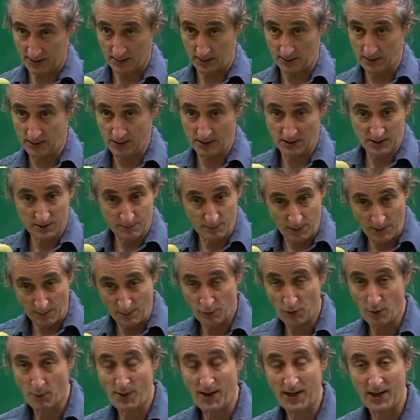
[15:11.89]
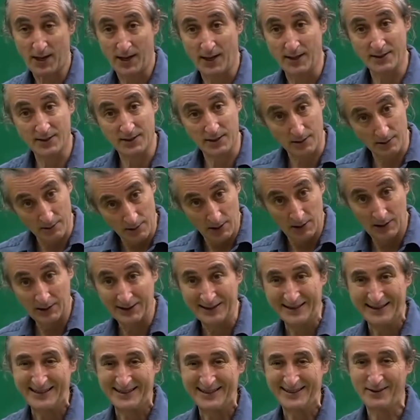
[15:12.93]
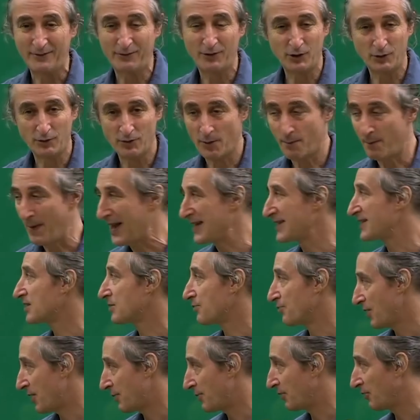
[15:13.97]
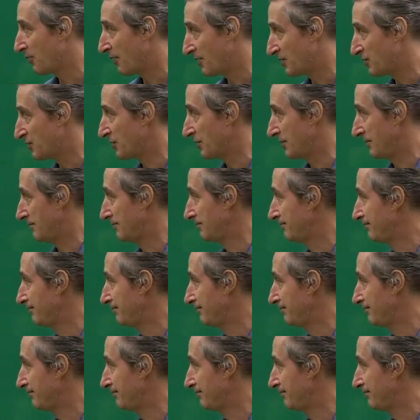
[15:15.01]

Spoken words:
and it's been prepared to give you the best preparation.